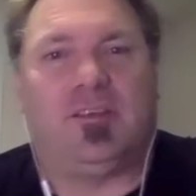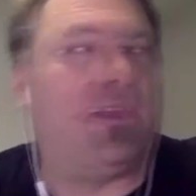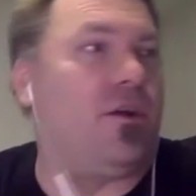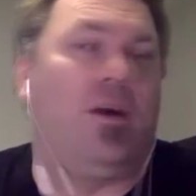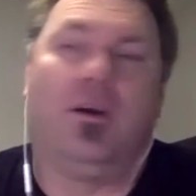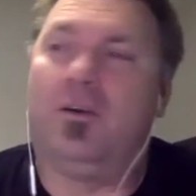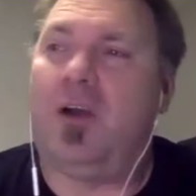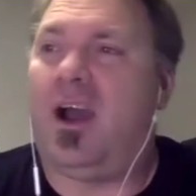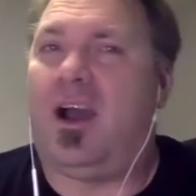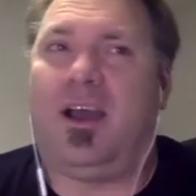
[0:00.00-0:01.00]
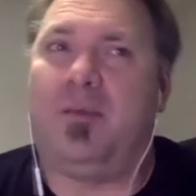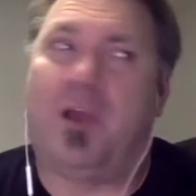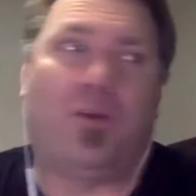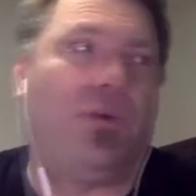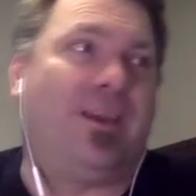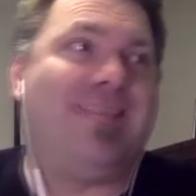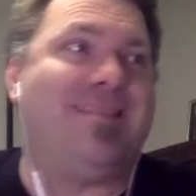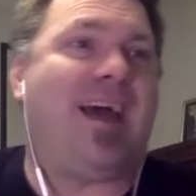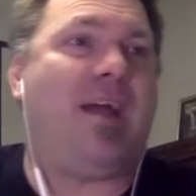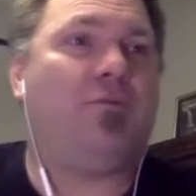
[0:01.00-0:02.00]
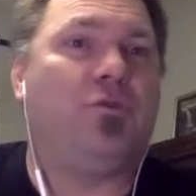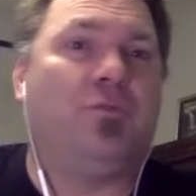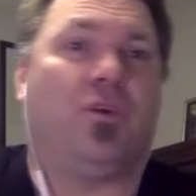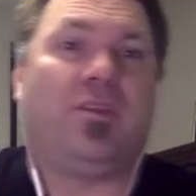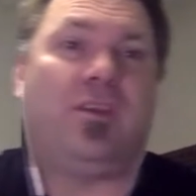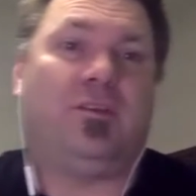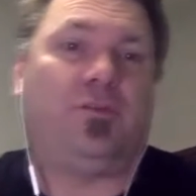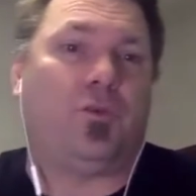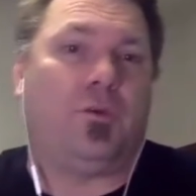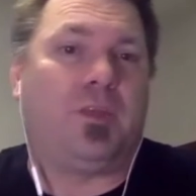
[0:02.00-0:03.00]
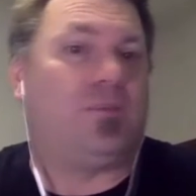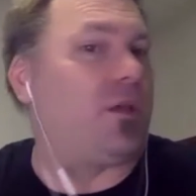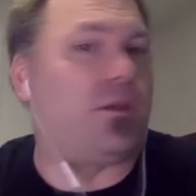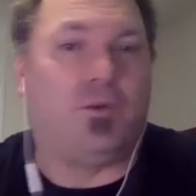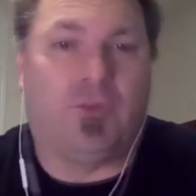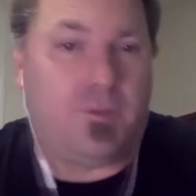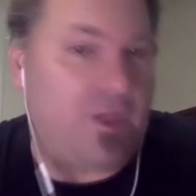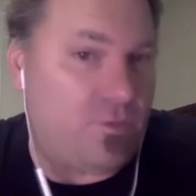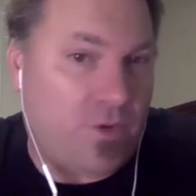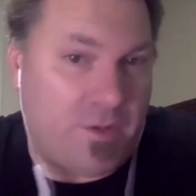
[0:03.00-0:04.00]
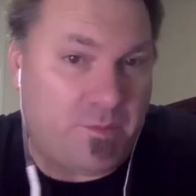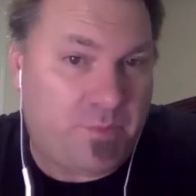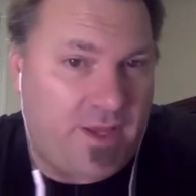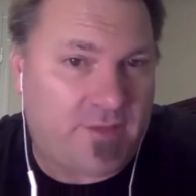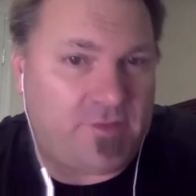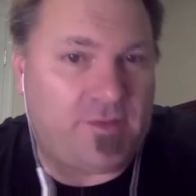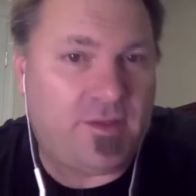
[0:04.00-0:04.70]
like, am I going in that room or this room? Because I can only be in one place.